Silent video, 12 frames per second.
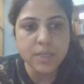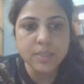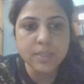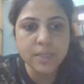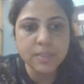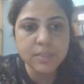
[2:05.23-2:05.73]

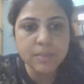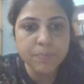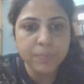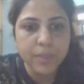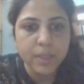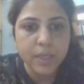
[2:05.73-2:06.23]
since
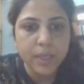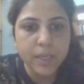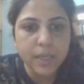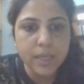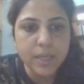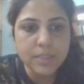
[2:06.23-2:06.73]

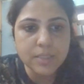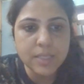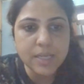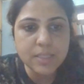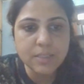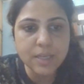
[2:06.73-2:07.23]
it
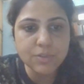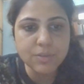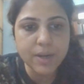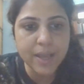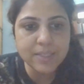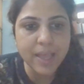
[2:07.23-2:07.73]
needs
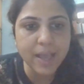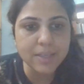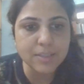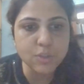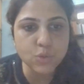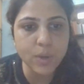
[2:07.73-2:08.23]
centralized
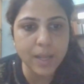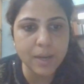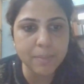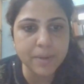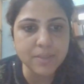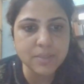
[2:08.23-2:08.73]
access to
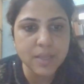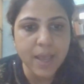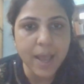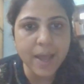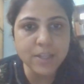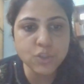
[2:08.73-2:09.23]
LMS
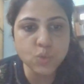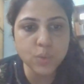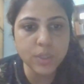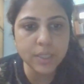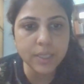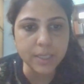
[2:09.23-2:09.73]
and
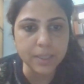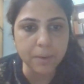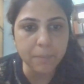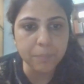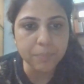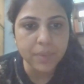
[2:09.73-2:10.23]
student
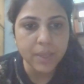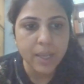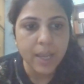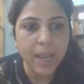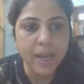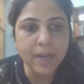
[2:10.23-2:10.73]
data.
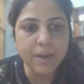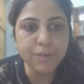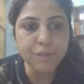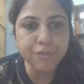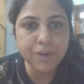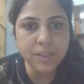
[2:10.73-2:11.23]
And I'd
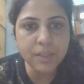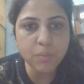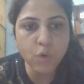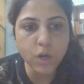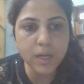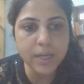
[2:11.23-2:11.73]
refrain the
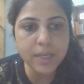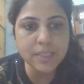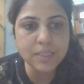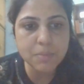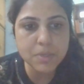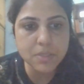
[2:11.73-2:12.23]
model
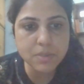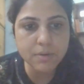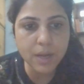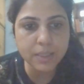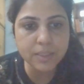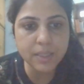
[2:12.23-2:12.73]
each semester
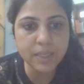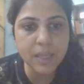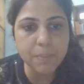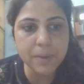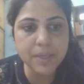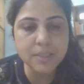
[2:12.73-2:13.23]
rather than
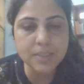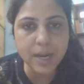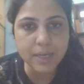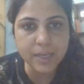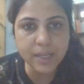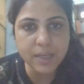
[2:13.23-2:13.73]
keeping it
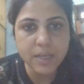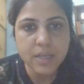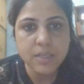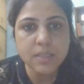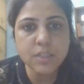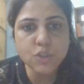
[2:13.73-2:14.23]
static
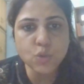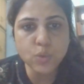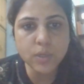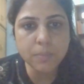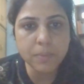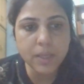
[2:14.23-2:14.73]
since
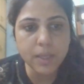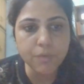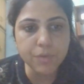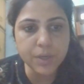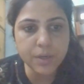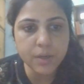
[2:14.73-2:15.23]
student
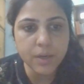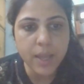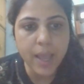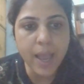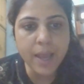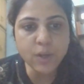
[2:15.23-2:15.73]
behavior
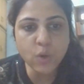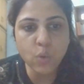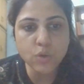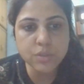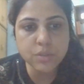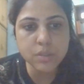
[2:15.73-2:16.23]
and
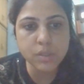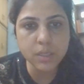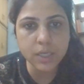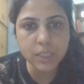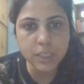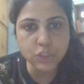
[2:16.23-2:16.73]
course
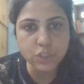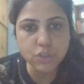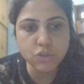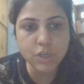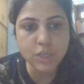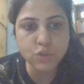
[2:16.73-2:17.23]

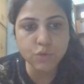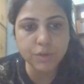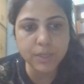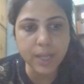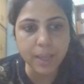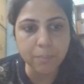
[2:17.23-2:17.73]
conditions change
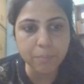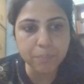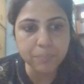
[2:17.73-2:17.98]
over time.